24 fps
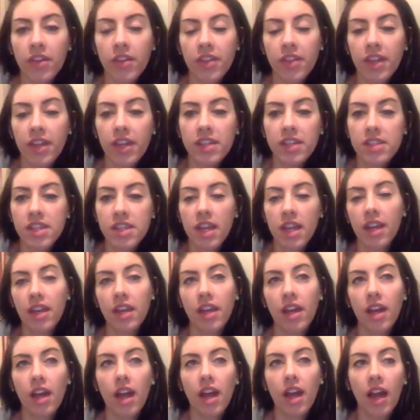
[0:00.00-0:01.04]
thing is
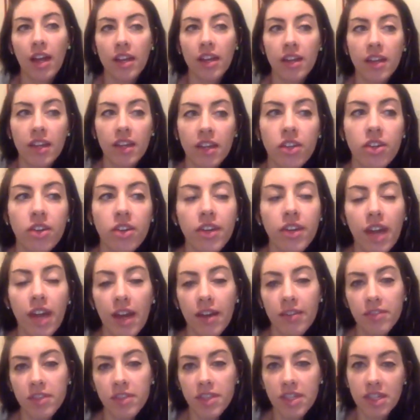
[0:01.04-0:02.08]
like you don't
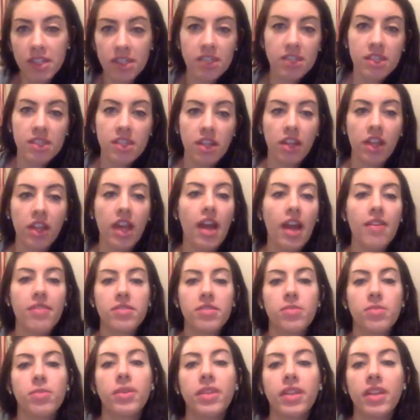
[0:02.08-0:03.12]
have to necessarily have
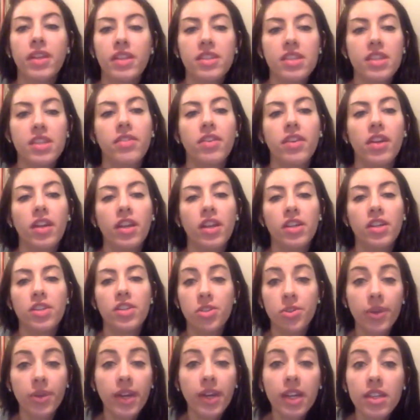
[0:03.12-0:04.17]
someone that's even going to
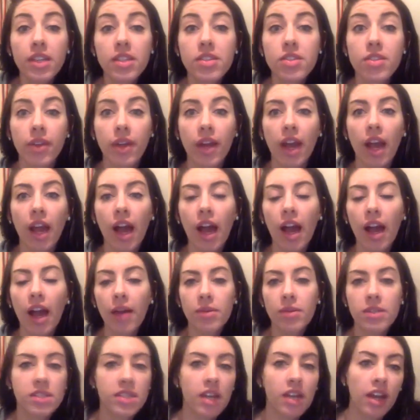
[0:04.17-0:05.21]
do it. So like I
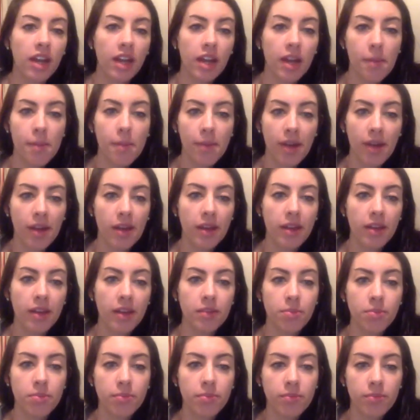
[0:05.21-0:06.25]
was signing up my
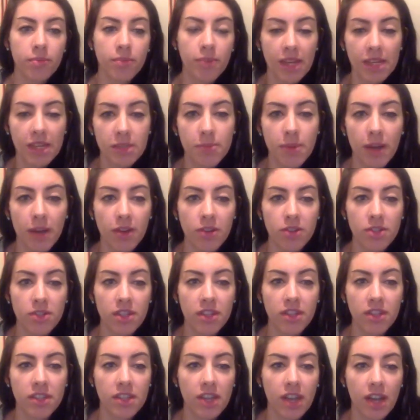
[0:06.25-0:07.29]
spouse at
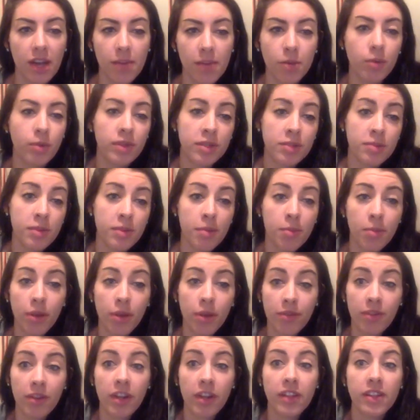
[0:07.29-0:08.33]
the time, who was my
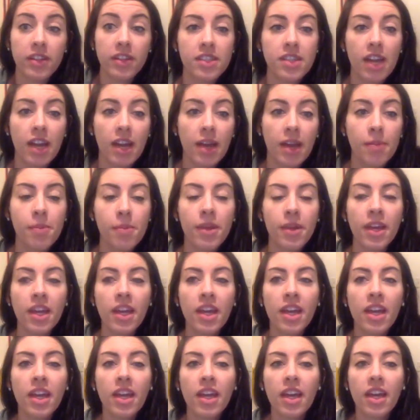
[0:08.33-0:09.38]
boyfriend at the time,
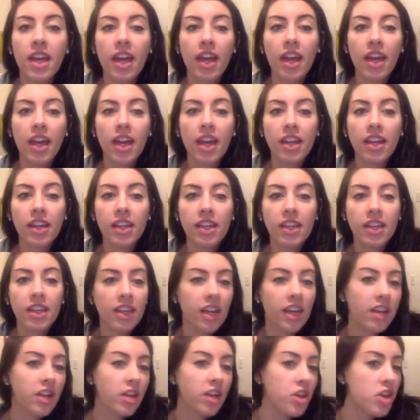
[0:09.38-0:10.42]
and he
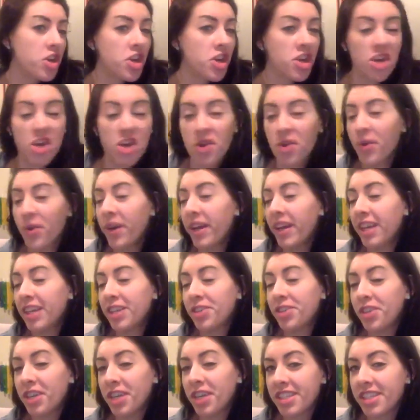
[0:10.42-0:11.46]
had no
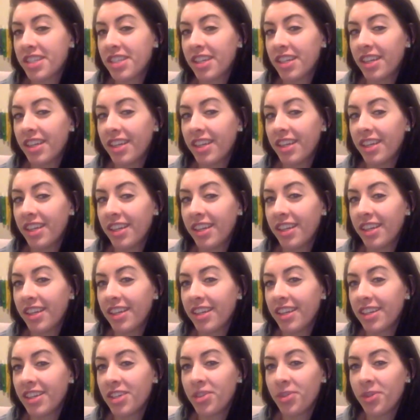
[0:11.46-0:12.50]
interest
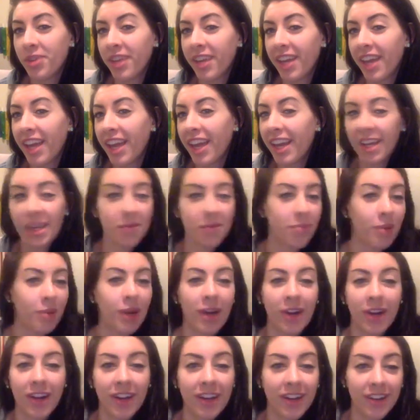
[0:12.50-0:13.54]
in doing any
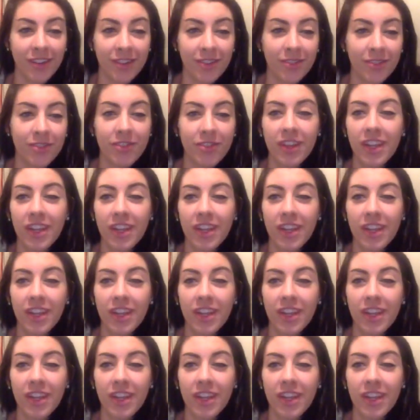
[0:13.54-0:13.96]
part of